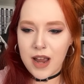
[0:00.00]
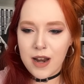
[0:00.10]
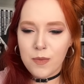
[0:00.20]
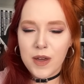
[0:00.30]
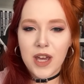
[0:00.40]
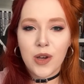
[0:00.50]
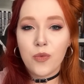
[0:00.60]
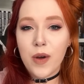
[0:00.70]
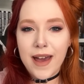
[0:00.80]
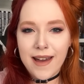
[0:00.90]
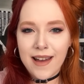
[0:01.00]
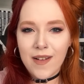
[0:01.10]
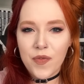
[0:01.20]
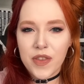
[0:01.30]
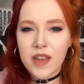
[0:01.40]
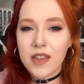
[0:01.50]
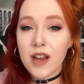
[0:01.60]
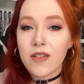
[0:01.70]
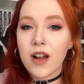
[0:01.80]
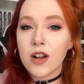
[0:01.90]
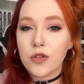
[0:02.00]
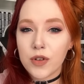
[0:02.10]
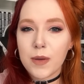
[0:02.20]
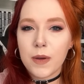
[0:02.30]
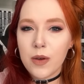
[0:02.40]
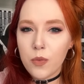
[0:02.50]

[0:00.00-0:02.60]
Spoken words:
and being aware that there are creepy,